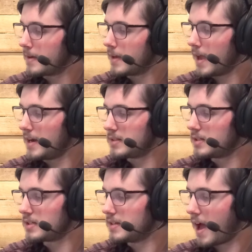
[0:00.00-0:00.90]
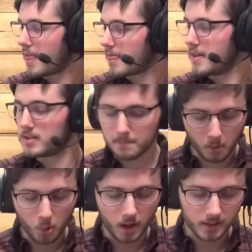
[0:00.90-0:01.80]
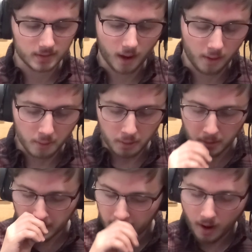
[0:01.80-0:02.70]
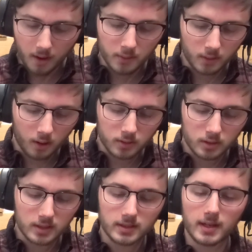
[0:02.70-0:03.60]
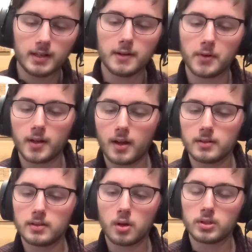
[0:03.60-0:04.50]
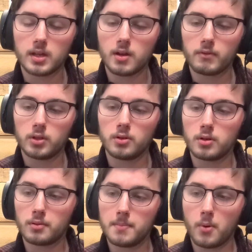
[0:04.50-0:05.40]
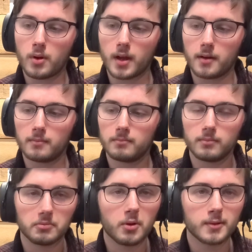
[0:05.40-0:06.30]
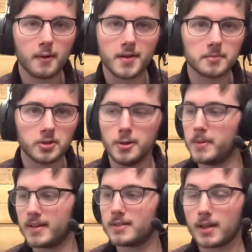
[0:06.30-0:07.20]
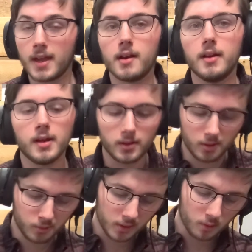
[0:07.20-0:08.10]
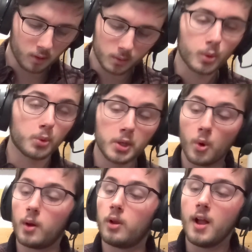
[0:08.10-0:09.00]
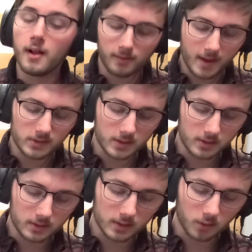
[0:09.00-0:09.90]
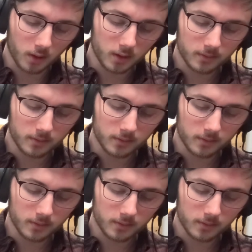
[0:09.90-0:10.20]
And it's just not this bolt gun, it's other cartridges in different guns. So say you have a 223 bolt gun. Those are awesome too because, again, no recoil. It will recoil less than the 6 arc.